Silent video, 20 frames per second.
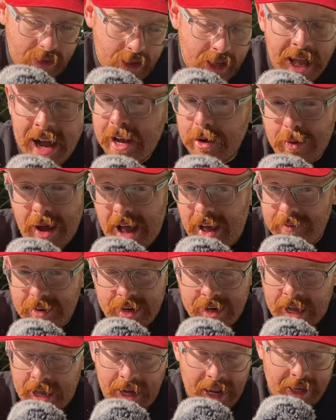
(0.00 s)
I don't have
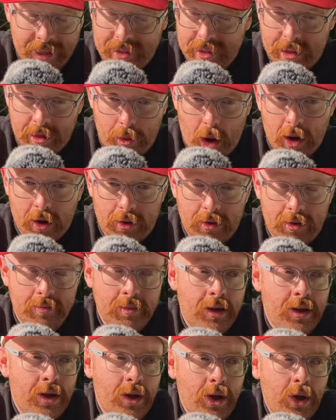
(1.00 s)
a license to box.
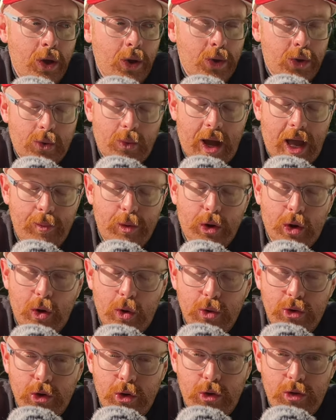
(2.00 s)
So I would
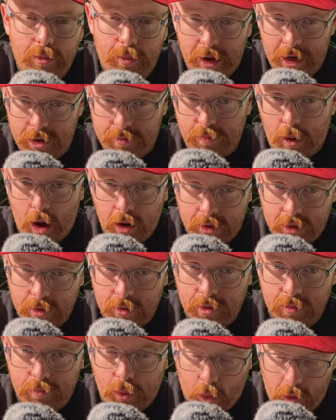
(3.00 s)
go to the British
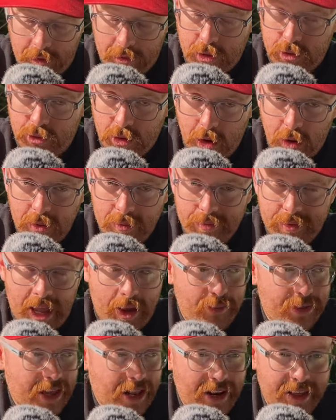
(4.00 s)
Boxing Board of Control and I
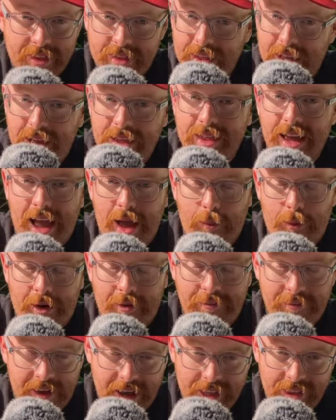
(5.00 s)
would say, listen, lads, I want
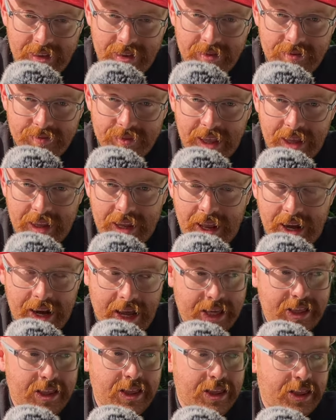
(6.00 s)
to fight. I need a
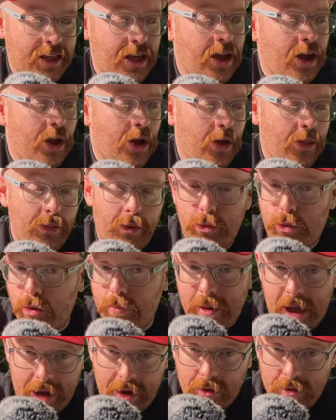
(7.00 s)
license. They'll do
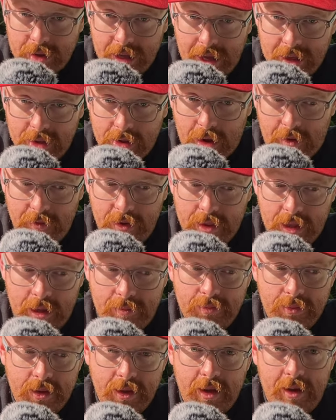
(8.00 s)
medical tests,
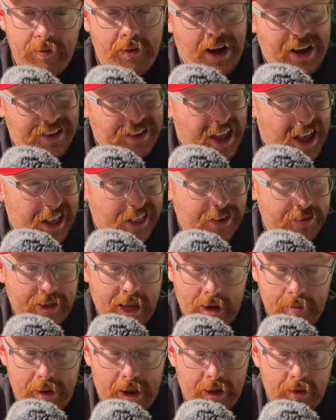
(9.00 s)
obviously, a very intensive
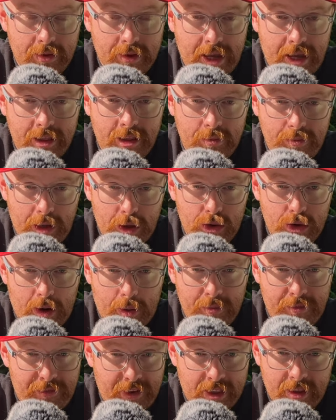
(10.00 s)
set of medical tests to make sure
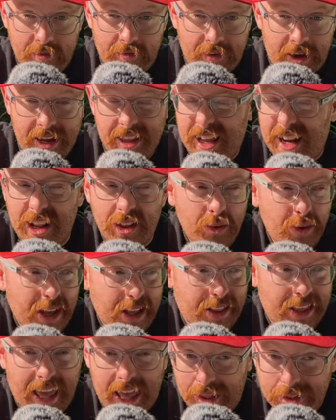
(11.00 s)
I'm fit to fight and I don't
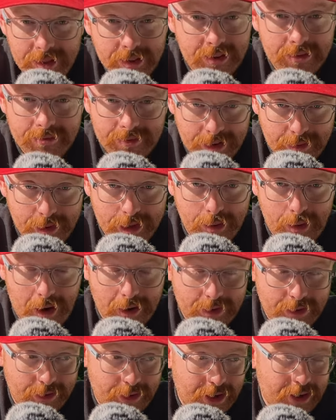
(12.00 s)
get killed when I'm in the
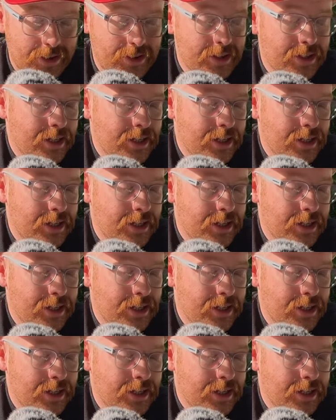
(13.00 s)
boxing ring.